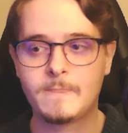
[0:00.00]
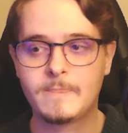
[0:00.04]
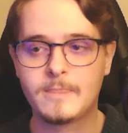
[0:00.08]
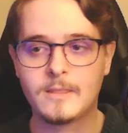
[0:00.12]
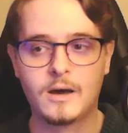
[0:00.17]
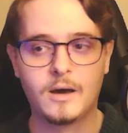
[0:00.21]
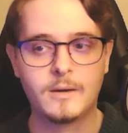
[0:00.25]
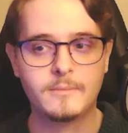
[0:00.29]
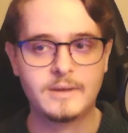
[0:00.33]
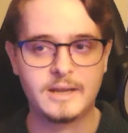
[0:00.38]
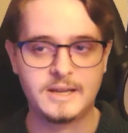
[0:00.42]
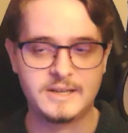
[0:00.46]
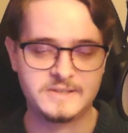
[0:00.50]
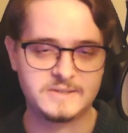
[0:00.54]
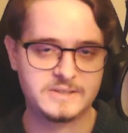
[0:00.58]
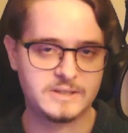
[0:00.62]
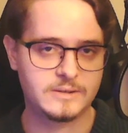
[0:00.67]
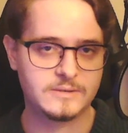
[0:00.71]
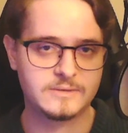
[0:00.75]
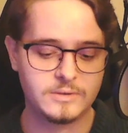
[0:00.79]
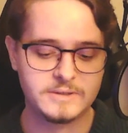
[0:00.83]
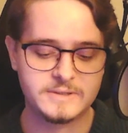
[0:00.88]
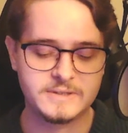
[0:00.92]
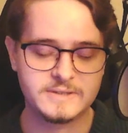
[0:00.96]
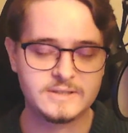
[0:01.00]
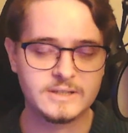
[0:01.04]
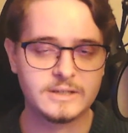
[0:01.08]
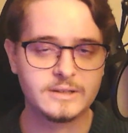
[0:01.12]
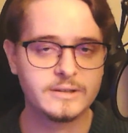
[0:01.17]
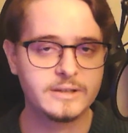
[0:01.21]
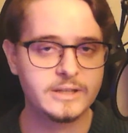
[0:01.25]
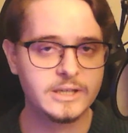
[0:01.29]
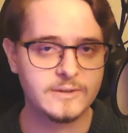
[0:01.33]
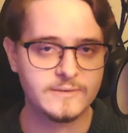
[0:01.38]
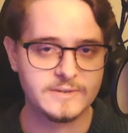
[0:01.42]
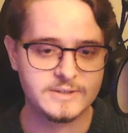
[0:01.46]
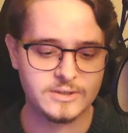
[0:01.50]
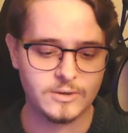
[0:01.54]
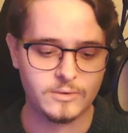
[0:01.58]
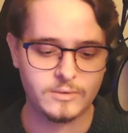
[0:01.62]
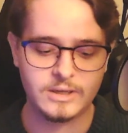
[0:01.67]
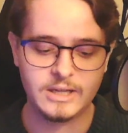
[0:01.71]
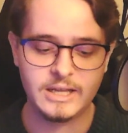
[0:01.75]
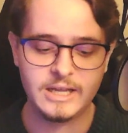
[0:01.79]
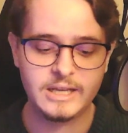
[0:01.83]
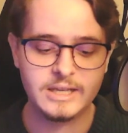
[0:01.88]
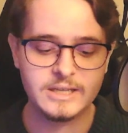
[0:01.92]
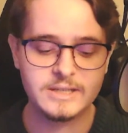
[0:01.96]
amazing. This is in a league of its own.
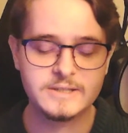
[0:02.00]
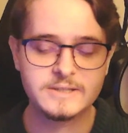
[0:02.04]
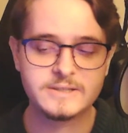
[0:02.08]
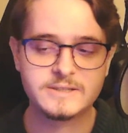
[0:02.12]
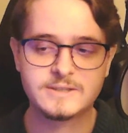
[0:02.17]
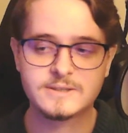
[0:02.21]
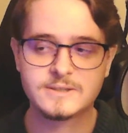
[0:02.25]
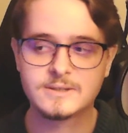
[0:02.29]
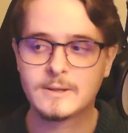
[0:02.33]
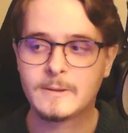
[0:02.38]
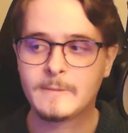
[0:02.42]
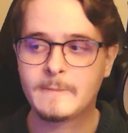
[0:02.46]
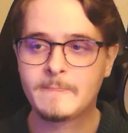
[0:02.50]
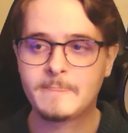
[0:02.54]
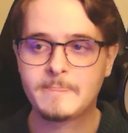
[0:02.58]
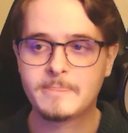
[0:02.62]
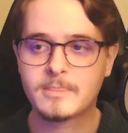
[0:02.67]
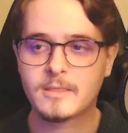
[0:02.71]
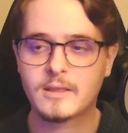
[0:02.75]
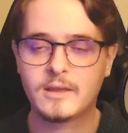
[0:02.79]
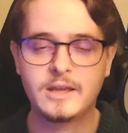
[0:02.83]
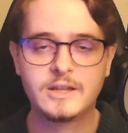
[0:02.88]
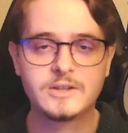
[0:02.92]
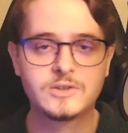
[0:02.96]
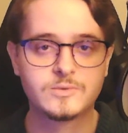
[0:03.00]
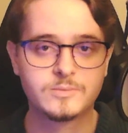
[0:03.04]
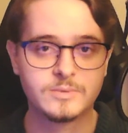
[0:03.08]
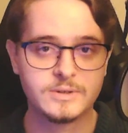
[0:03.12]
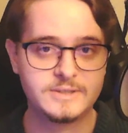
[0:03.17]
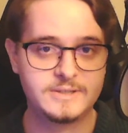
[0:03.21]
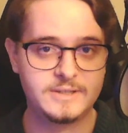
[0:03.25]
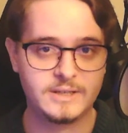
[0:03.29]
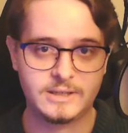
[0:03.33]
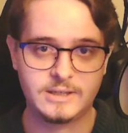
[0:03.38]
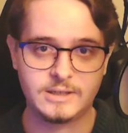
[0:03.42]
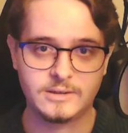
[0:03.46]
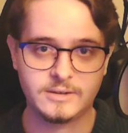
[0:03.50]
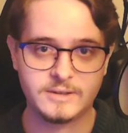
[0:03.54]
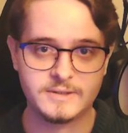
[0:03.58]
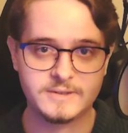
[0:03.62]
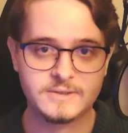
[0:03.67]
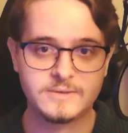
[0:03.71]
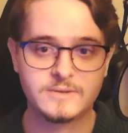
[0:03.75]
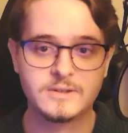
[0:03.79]
It's ridiculous.